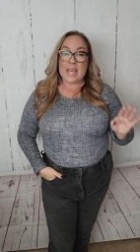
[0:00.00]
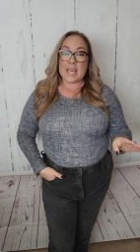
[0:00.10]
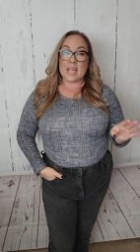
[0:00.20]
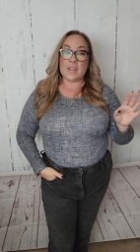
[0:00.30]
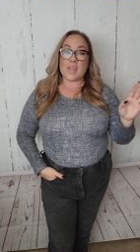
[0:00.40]

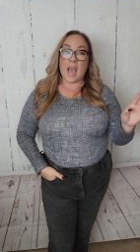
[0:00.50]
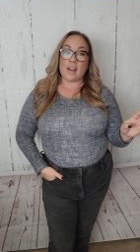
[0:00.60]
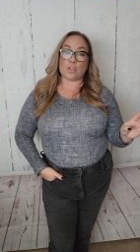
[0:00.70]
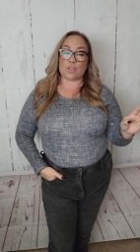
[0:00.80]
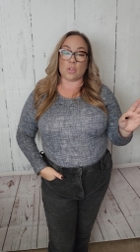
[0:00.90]
in the
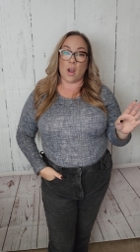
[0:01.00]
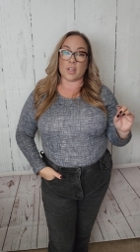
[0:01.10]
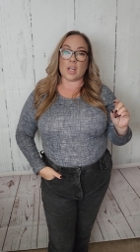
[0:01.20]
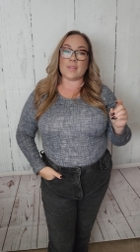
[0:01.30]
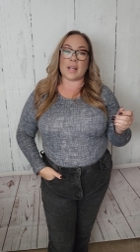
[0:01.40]
extra
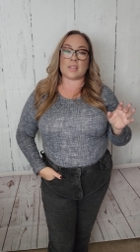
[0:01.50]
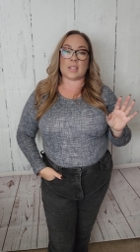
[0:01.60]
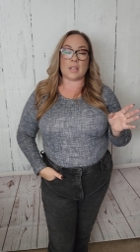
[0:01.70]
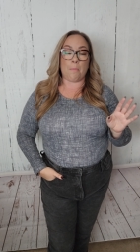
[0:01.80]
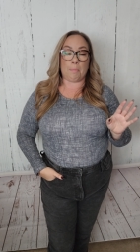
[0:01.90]
large. And that's
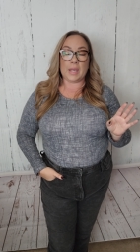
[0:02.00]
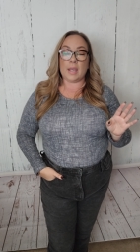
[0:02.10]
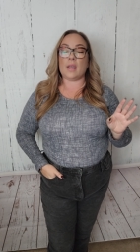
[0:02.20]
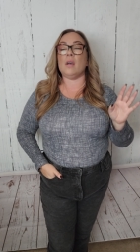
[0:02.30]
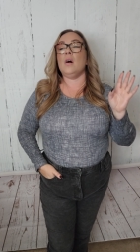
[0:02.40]
gonna
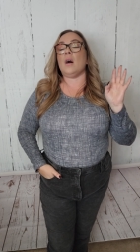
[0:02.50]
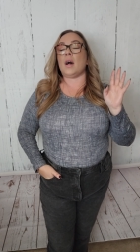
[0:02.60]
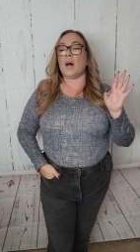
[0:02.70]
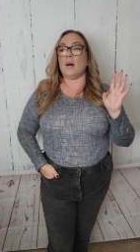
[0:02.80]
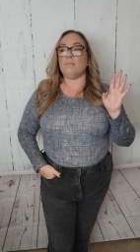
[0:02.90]
be
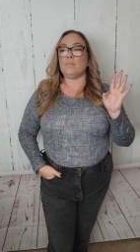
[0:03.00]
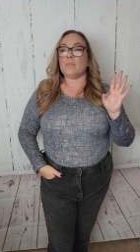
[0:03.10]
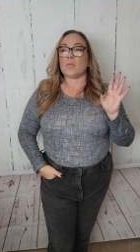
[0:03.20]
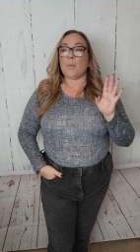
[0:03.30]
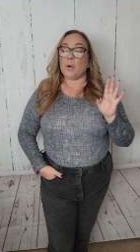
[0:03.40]
um,
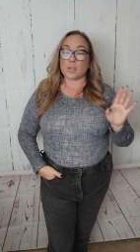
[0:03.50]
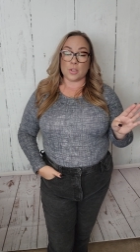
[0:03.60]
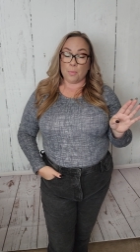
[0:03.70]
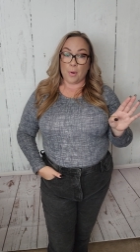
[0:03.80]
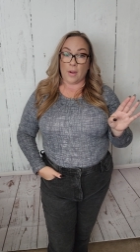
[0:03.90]

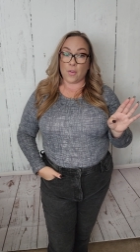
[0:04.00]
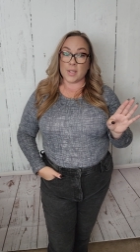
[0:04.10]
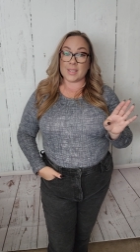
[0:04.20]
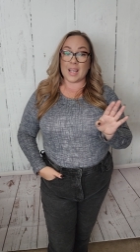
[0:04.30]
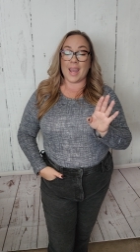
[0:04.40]
personal preference.